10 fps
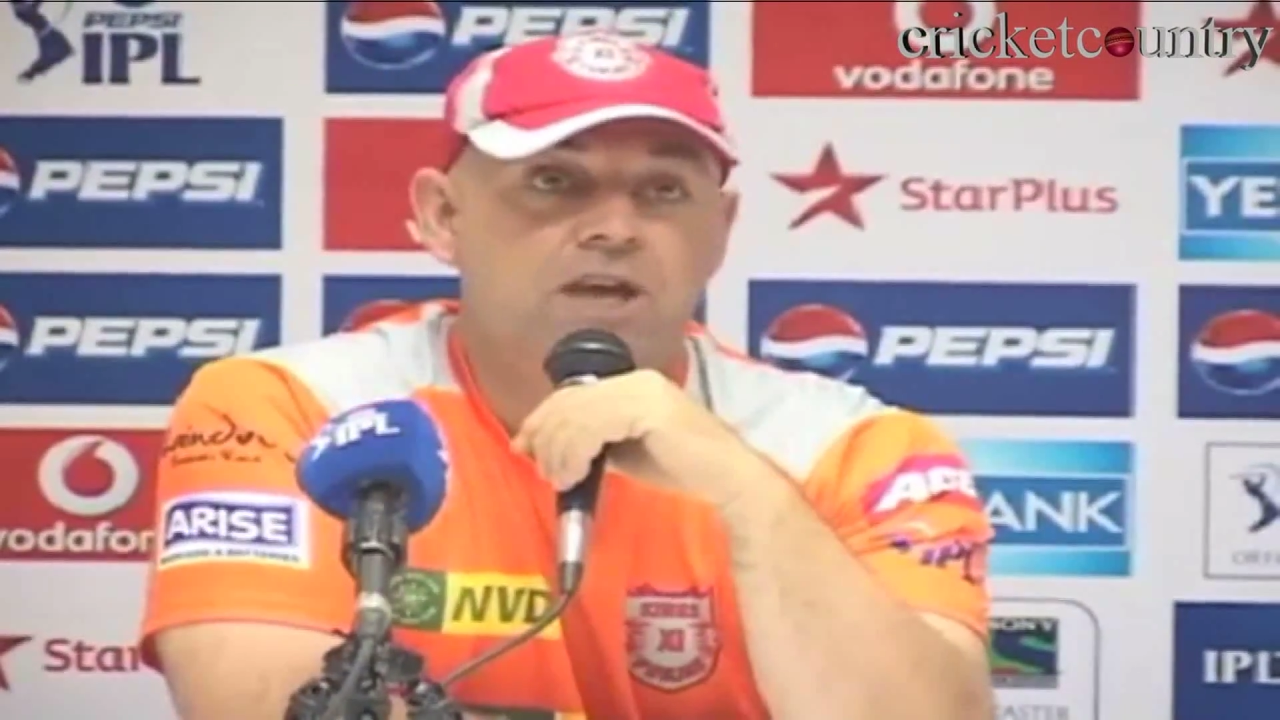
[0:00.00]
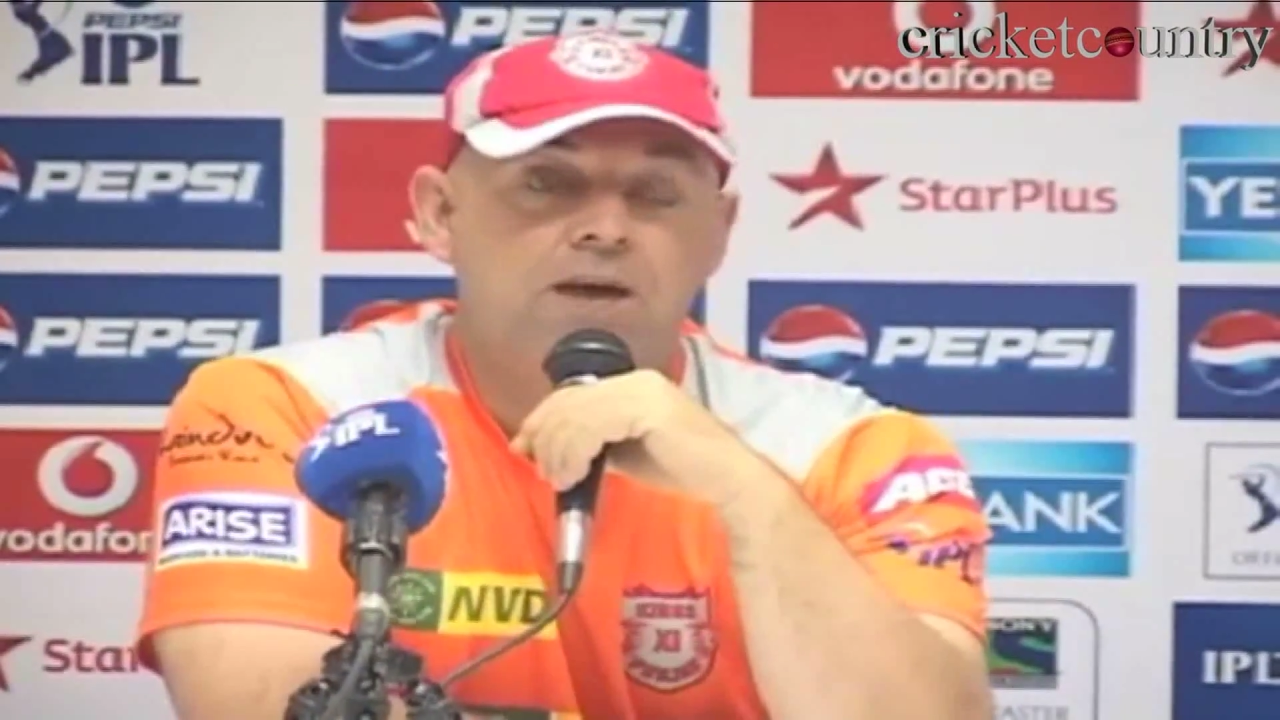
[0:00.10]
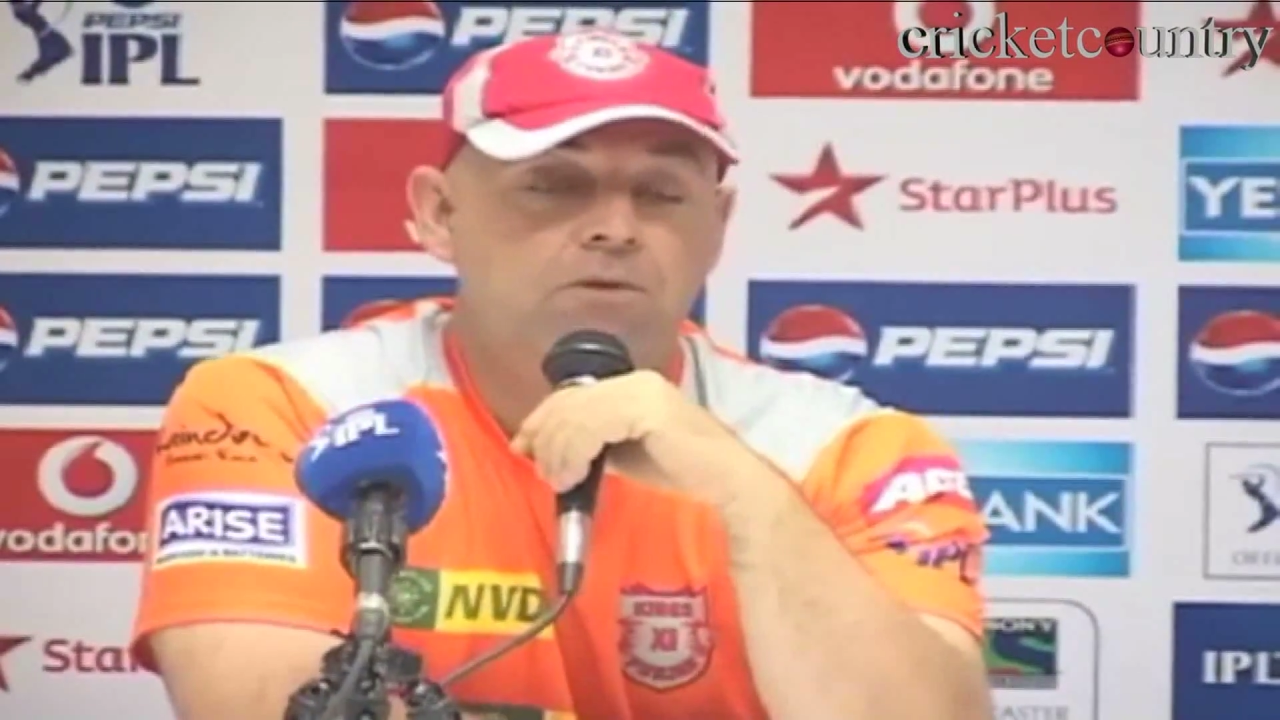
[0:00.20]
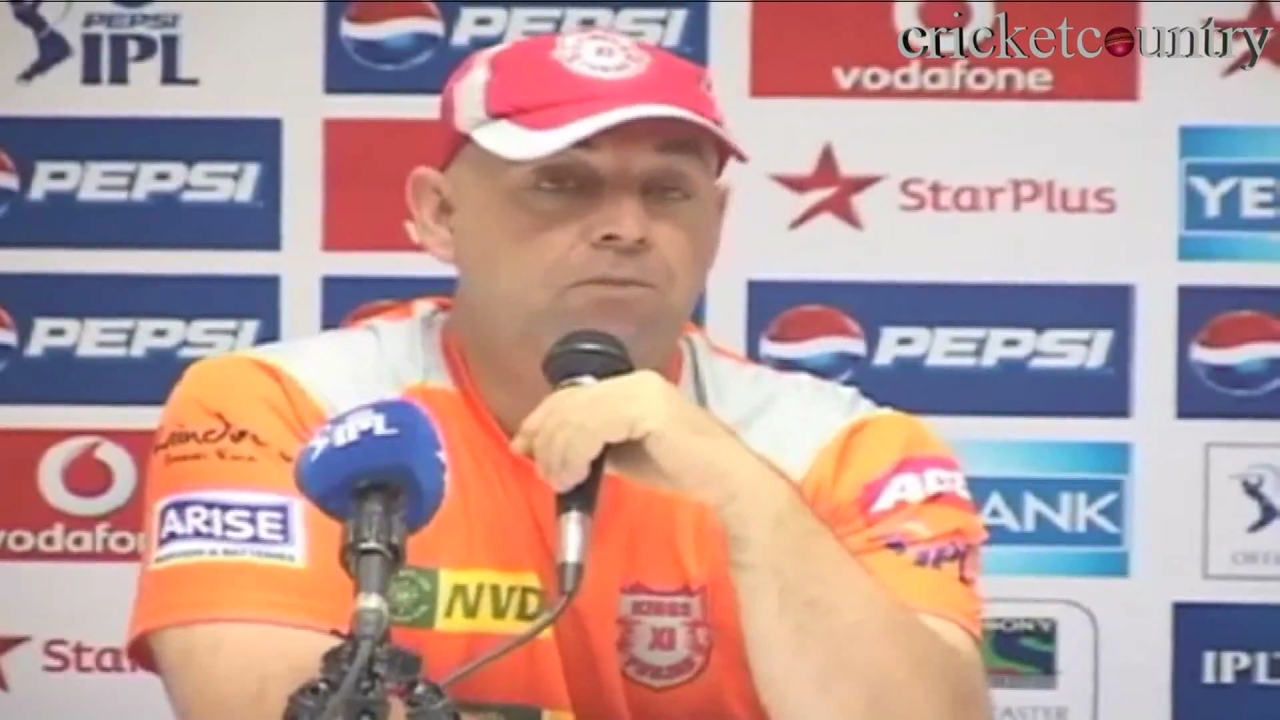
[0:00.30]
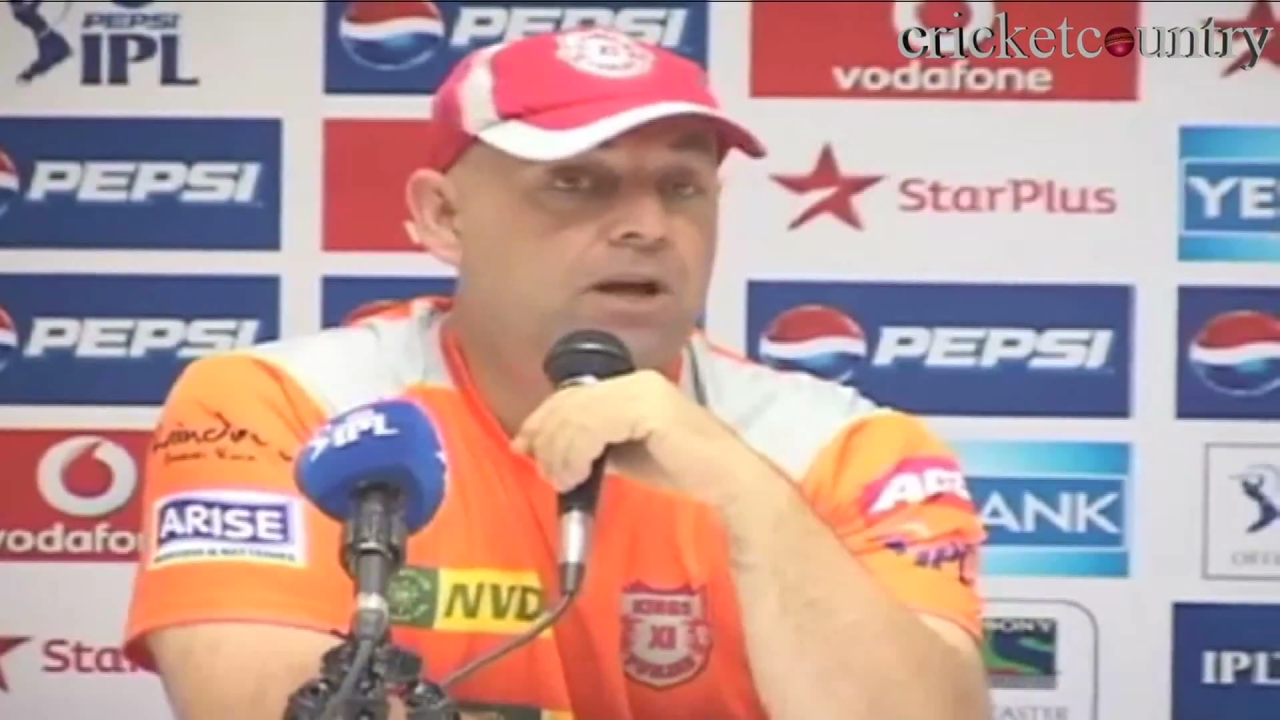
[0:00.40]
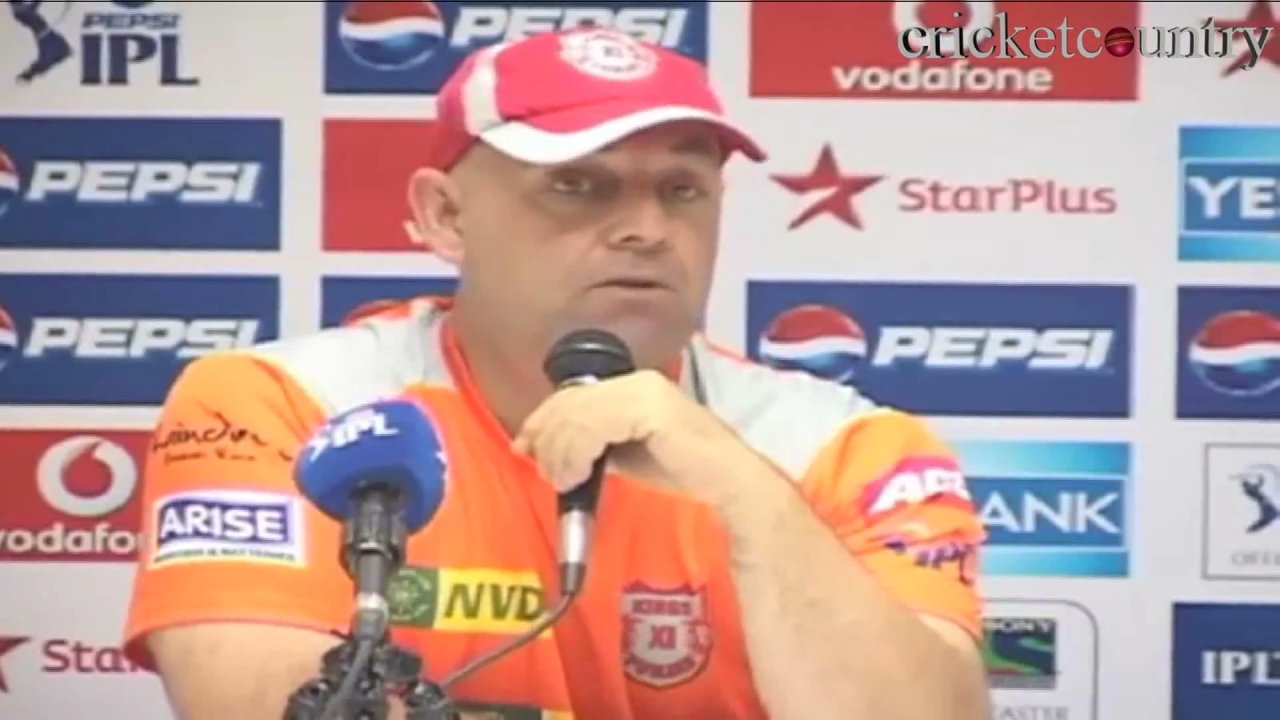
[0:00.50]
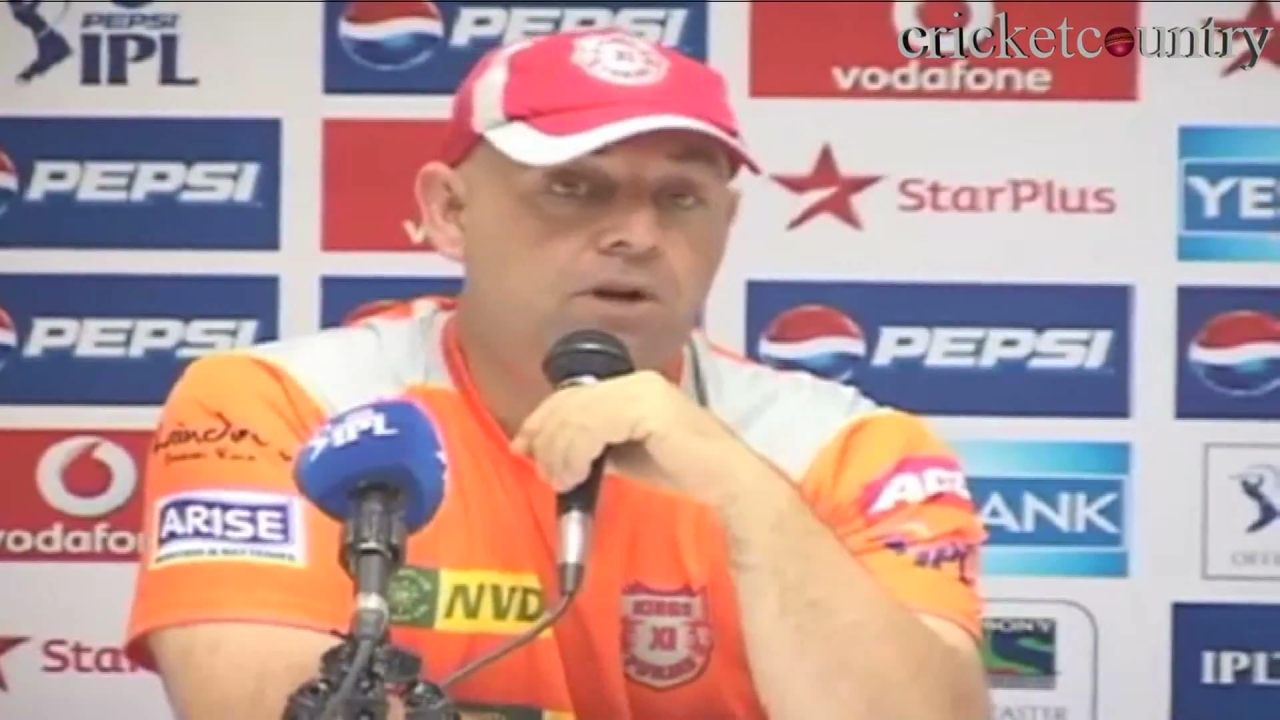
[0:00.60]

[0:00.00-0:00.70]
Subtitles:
game we played